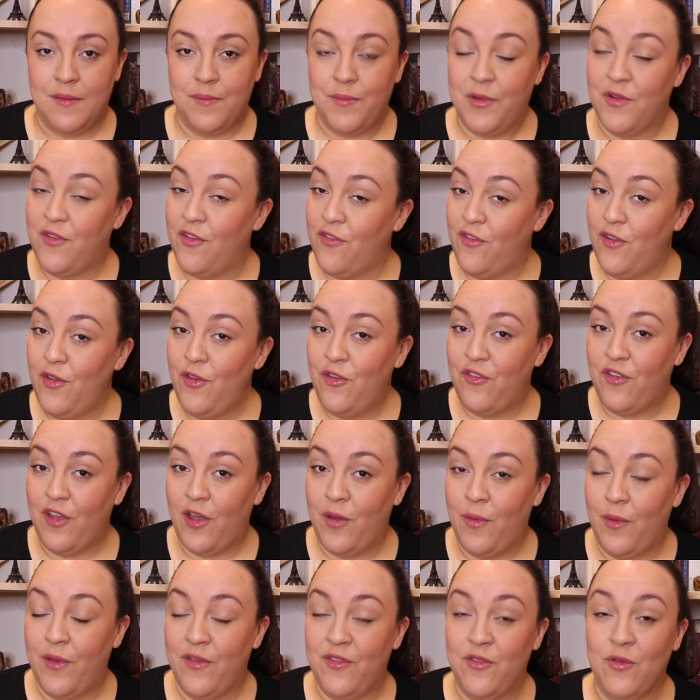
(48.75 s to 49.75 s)
But to do
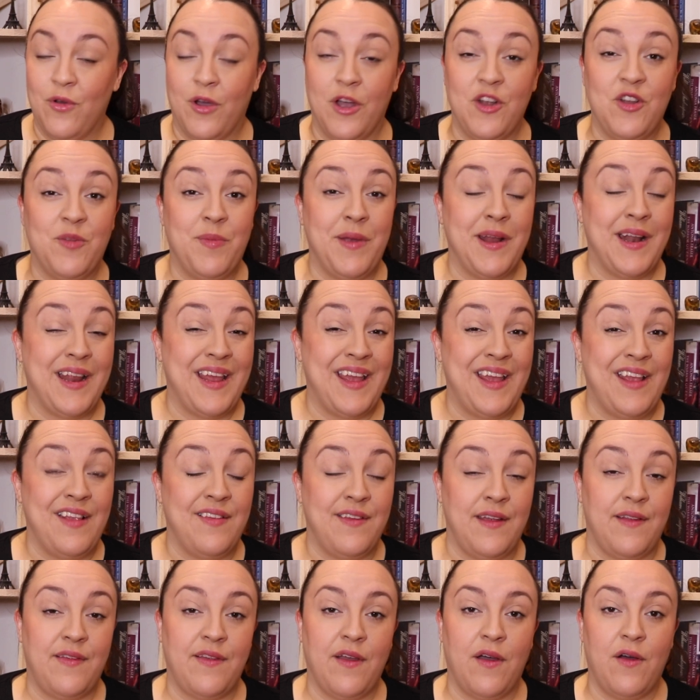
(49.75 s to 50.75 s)
so is not going to be an
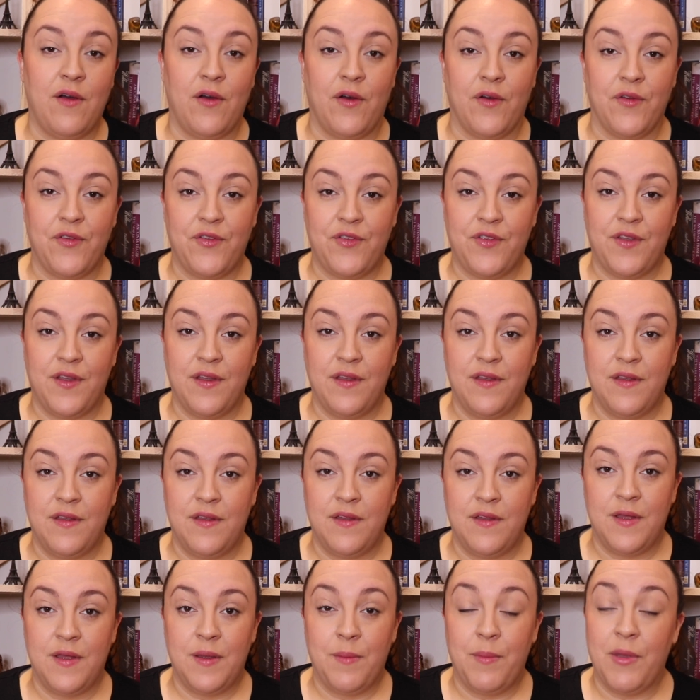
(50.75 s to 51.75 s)
easy task,
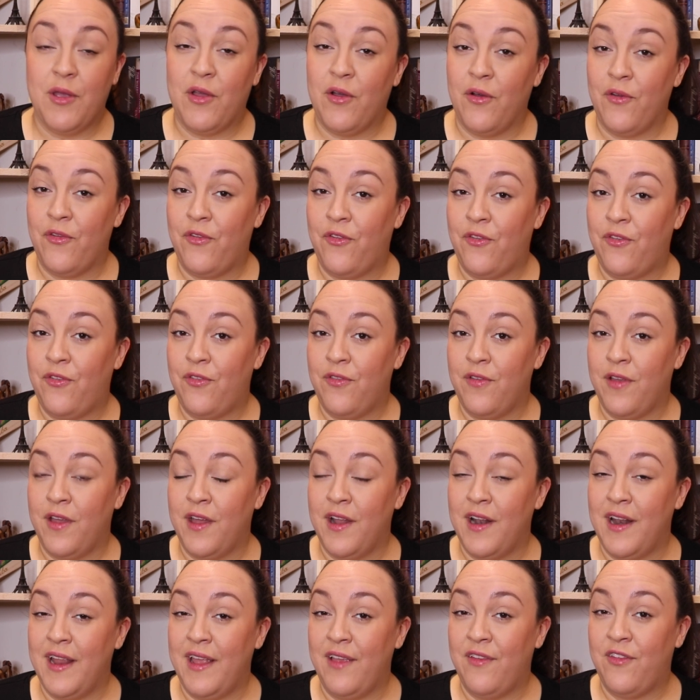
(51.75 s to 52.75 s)
because
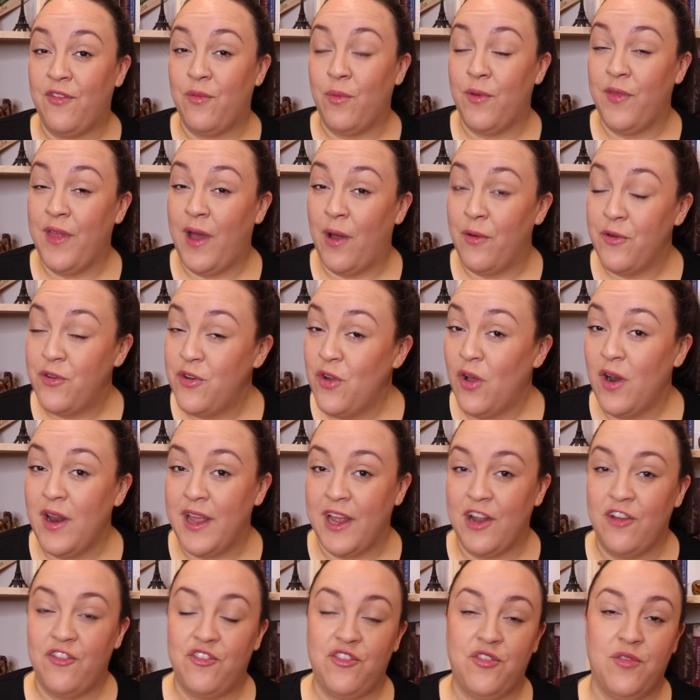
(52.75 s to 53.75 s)
at least without
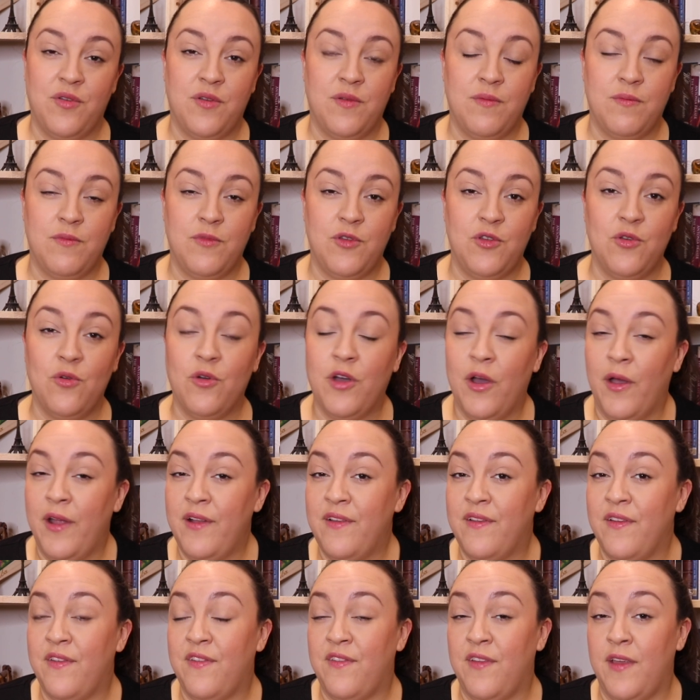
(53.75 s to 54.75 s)
knowledge, you're going
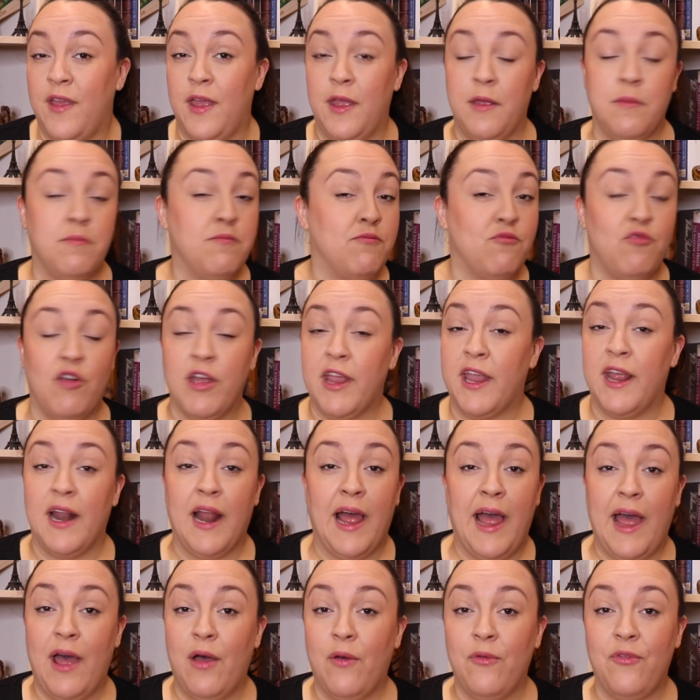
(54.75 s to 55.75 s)
to see regular
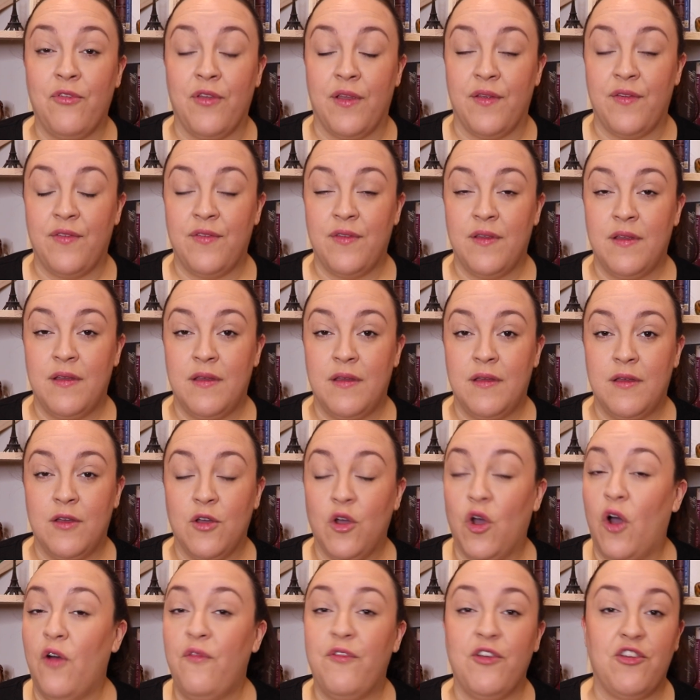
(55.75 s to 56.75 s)
houses,
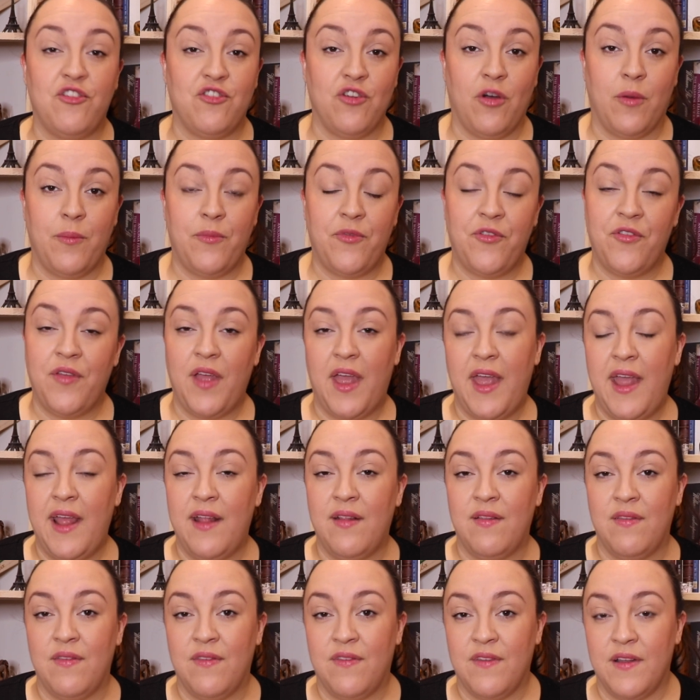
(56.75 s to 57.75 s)
coffee shops,
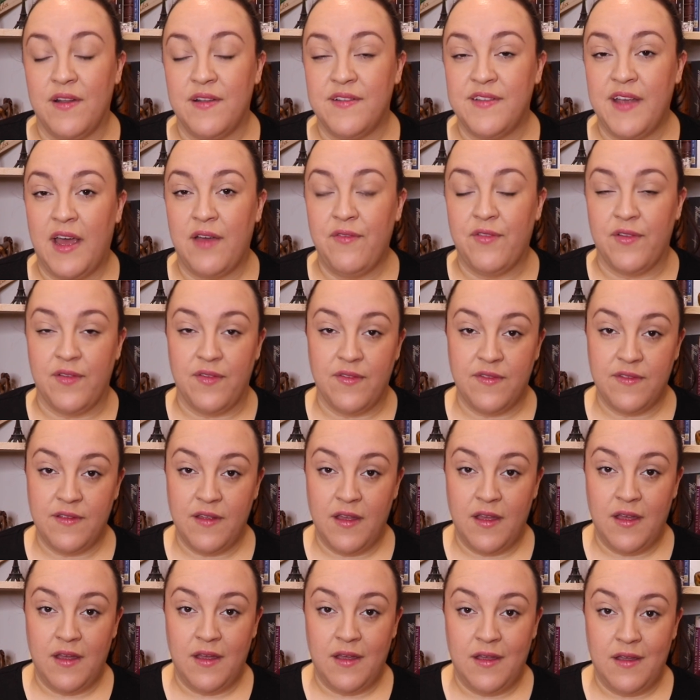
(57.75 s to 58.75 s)
inns and taverns.
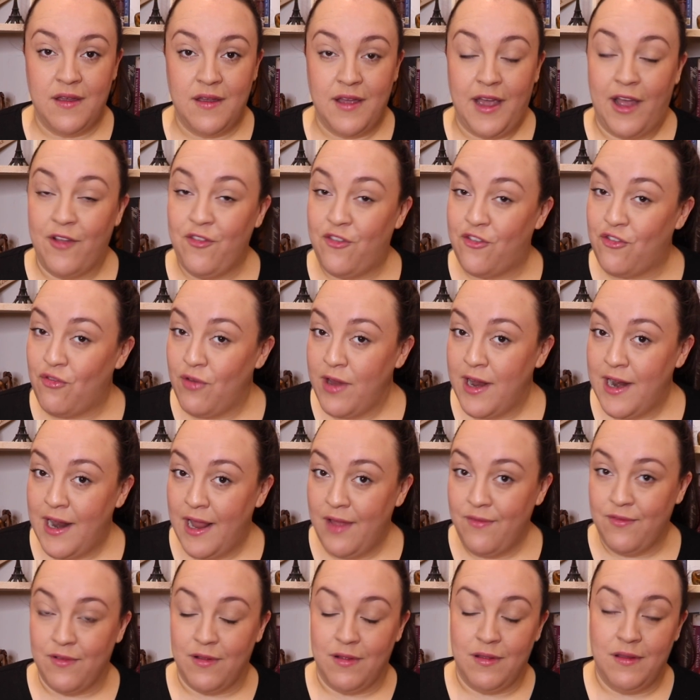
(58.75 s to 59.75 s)
At street
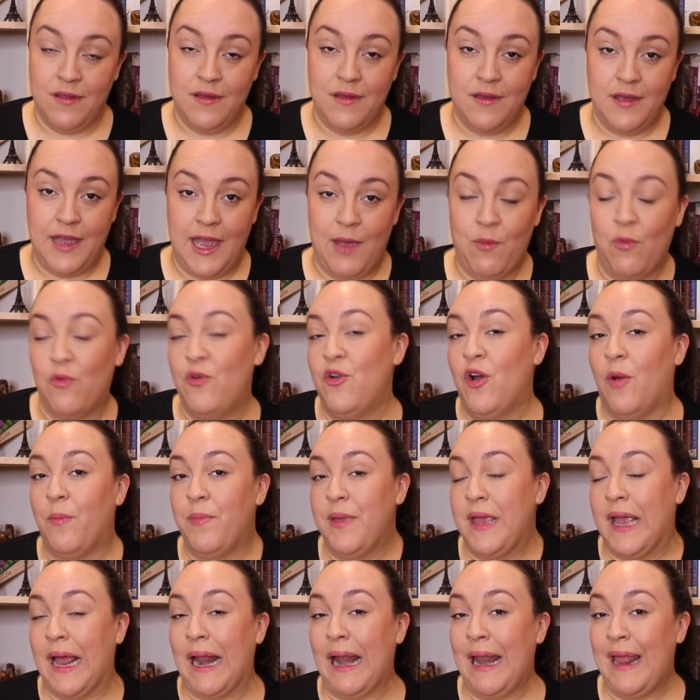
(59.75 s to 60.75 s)
level, it will not
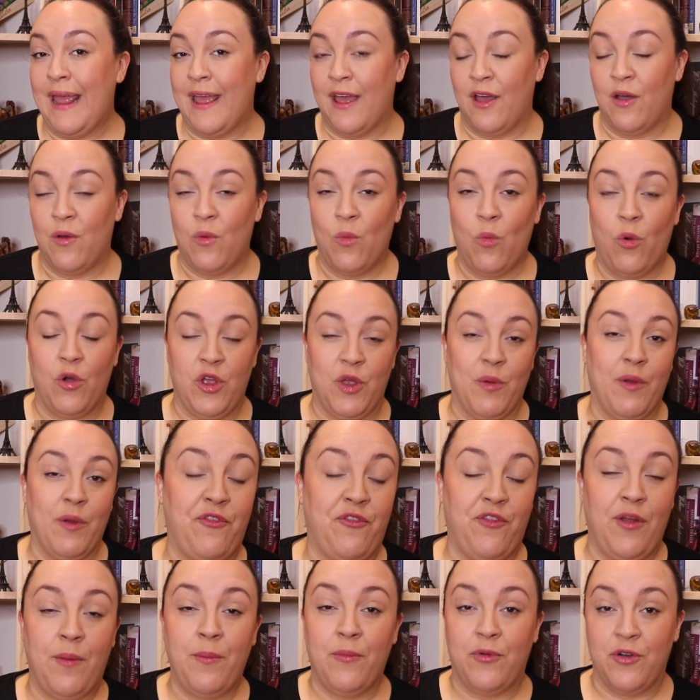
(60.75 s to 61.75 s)
be clear what
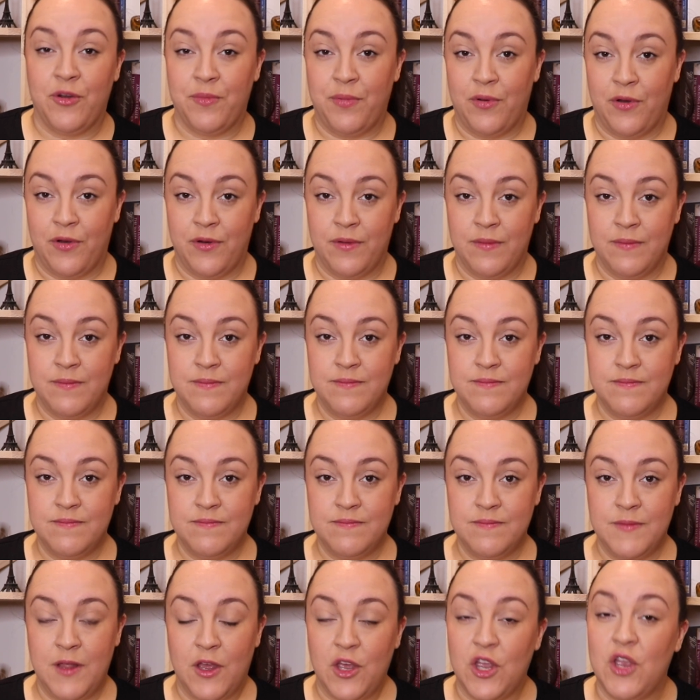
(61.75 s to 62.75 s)
stumbled upon.
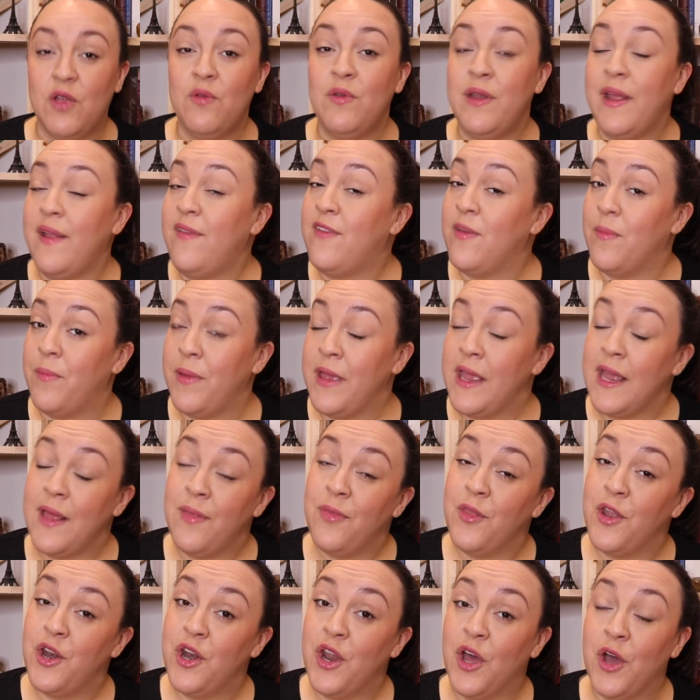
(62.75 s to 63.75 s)
You need to be
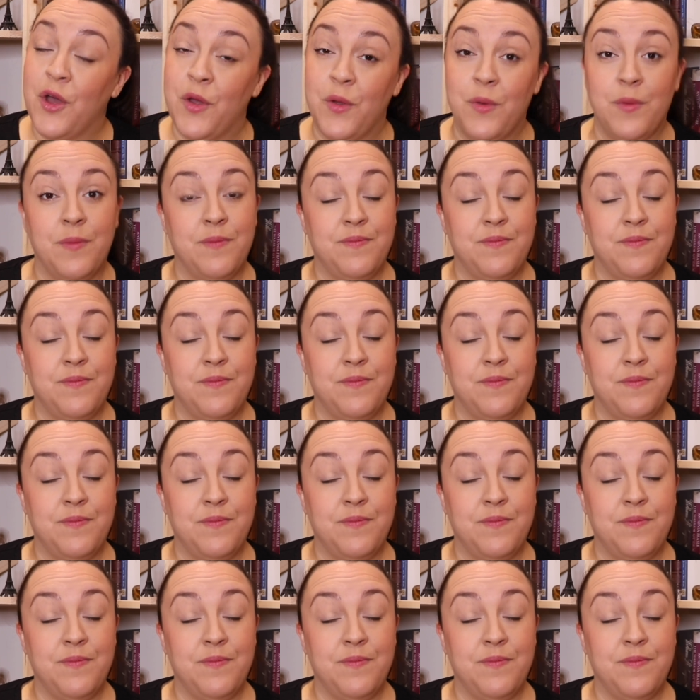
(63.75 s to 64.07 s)
in the know.